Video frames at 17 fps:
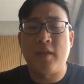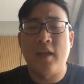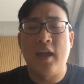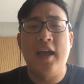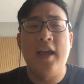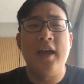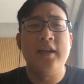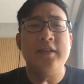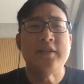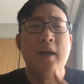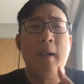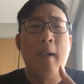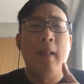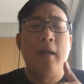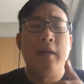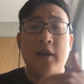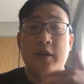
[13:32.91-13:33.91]
And
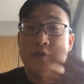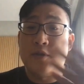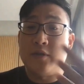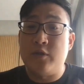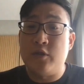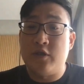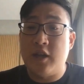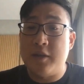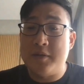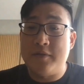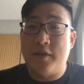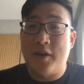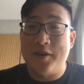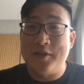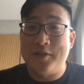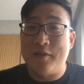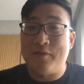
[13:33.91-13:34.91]
there's two types of
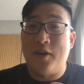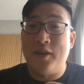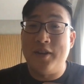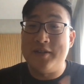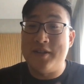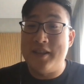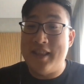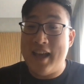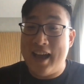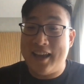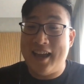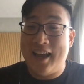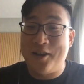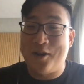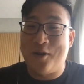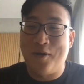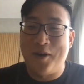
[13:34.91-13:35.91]
errors that fall into that
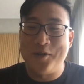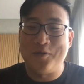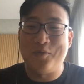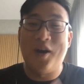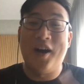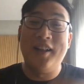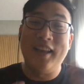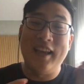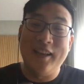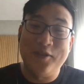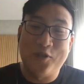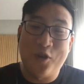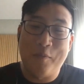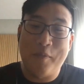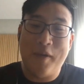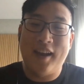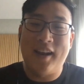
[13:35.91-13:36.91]
category as well,
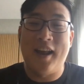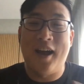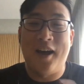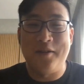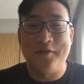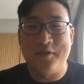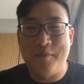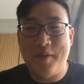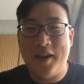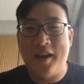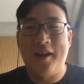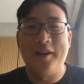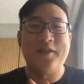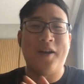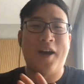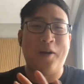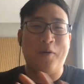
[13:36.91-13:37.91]
in-domain and out-of-domain
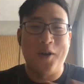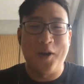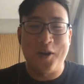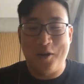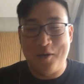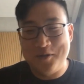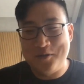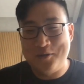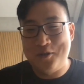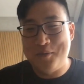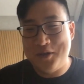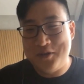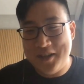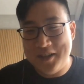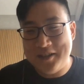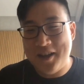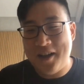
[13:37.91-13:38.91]
errors. I don't want to go into too much
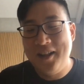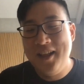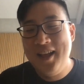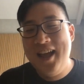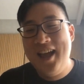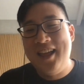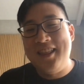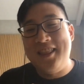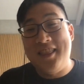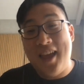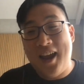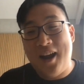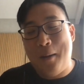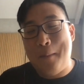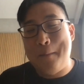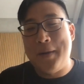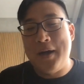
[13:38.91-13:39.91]
detail
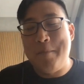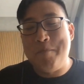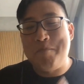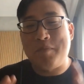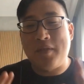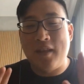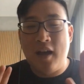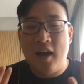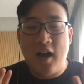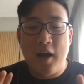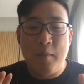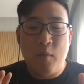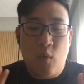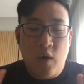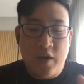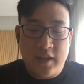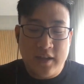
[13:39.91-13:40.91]
there, but
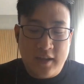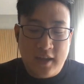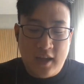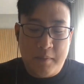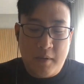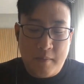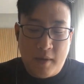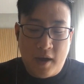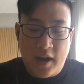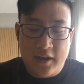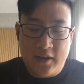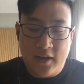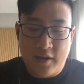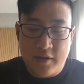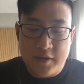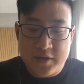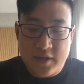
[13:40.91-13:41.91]
one thing to keep in mind
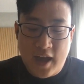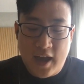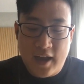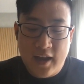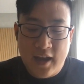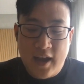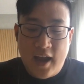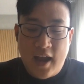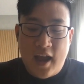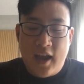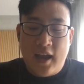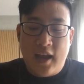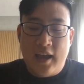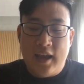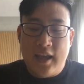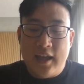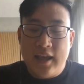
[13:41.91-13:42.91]
here is that
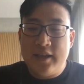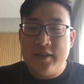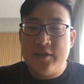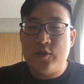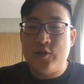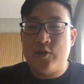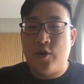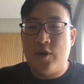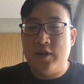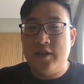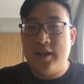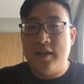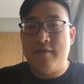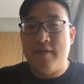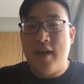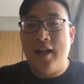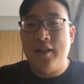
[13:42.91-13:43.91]
it is certainly
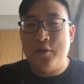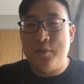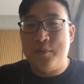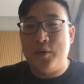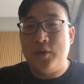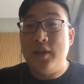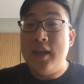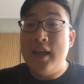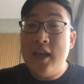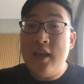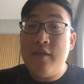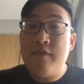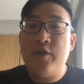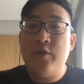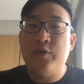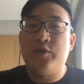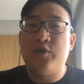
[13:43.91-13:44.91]
valuable
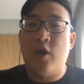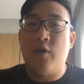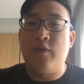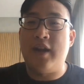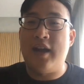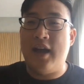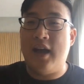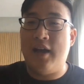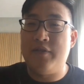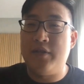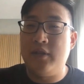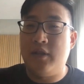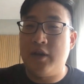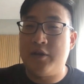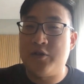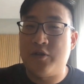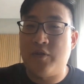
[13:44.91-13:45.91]
if you don't have the
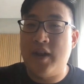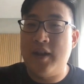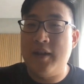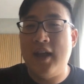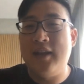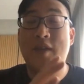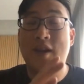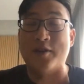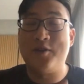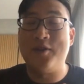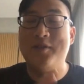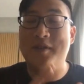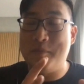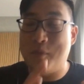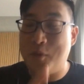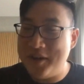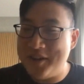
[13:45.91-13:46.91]
luxury. And so
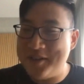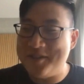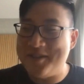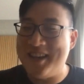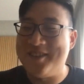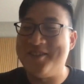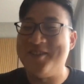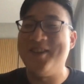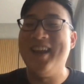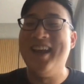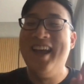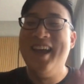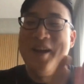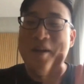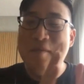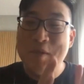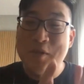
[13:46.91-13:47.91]
there's an important
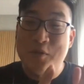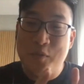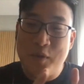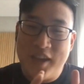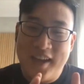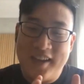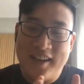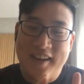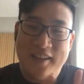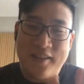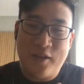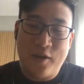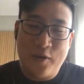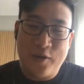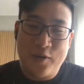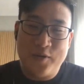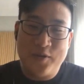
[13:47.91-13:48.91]
distinction between
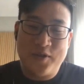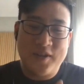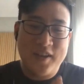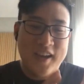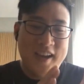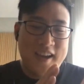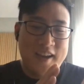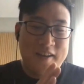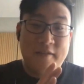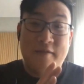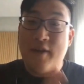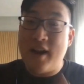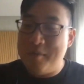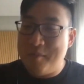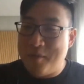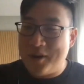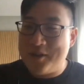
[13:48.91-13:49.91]
those
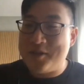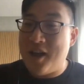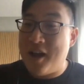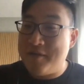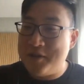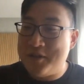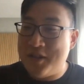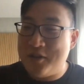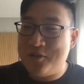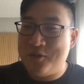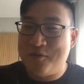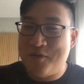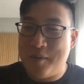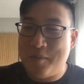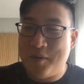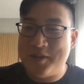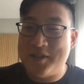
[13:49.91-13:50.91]
frameworks,
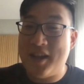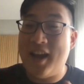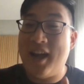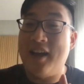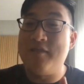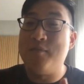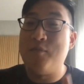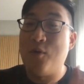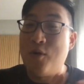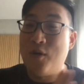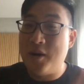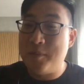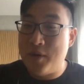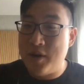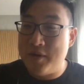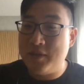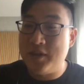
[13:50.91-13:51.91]
conversational frameworks, that have
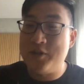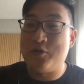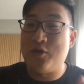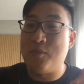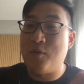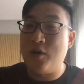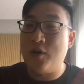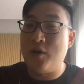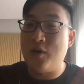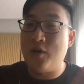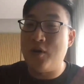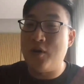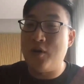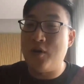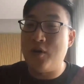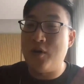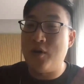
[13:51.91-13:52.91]
more privilege or more
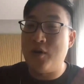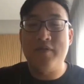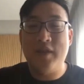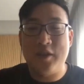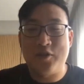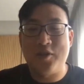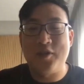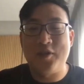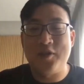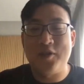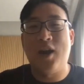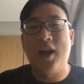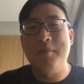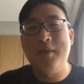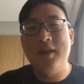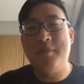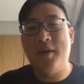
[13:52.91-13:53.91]
luxury or more features.
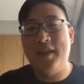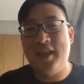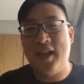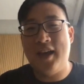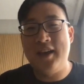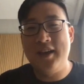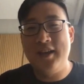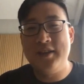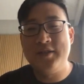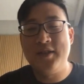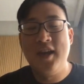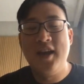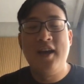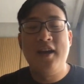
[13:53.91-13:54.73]
And what I mean by that is